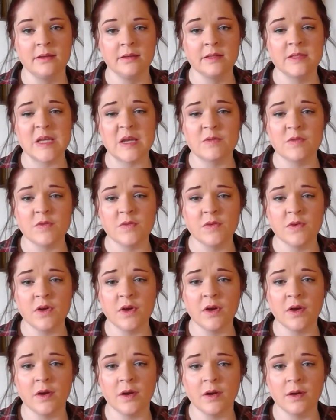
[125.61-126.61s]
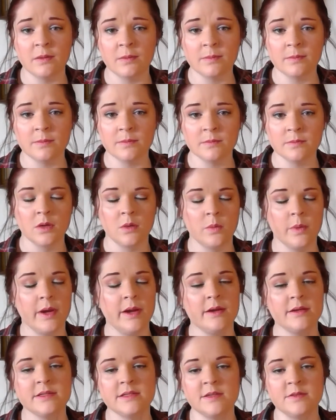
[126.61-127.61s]
Safer for her.
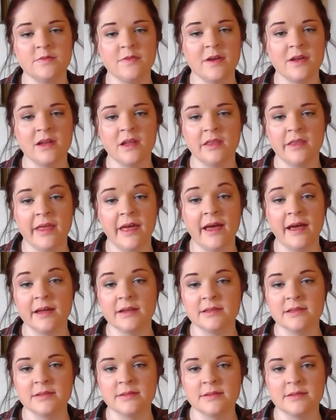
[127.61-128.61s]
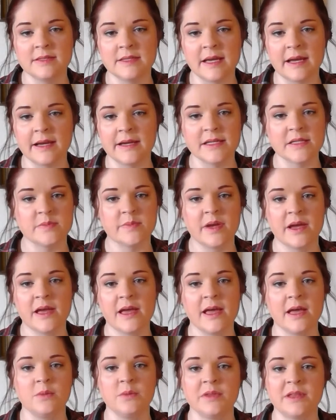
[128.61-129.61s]
Where's the fun in that? Sighs my
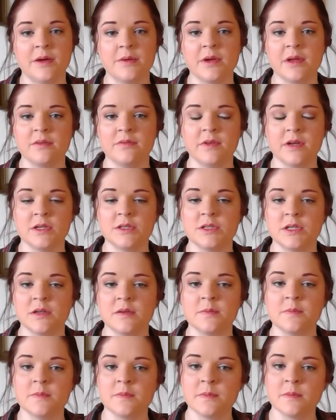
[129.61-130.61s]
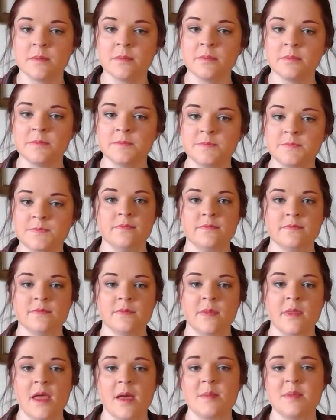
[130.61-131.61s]
head without conviction.
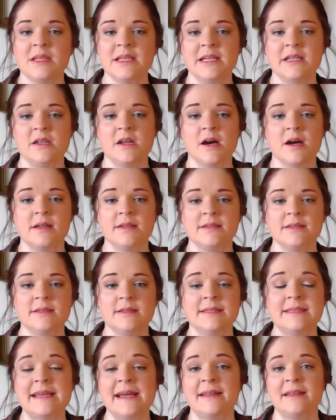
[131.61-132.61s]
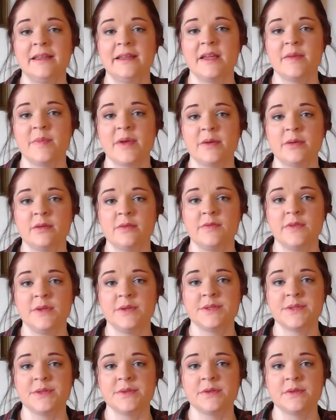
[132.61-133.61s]
Emily nods sadly at my
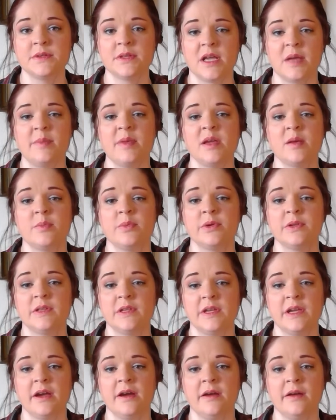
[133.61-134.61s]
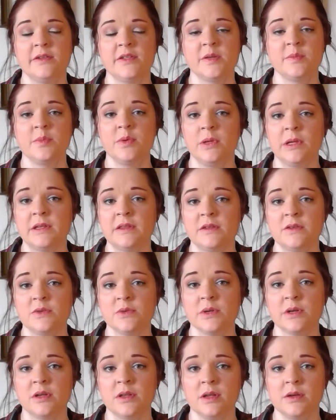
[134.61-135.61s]
refusal, climbing aboard the carriage and pulling the
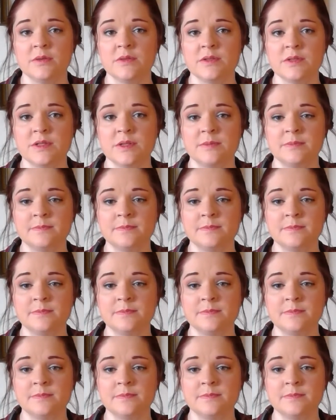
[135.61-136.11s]
door closed.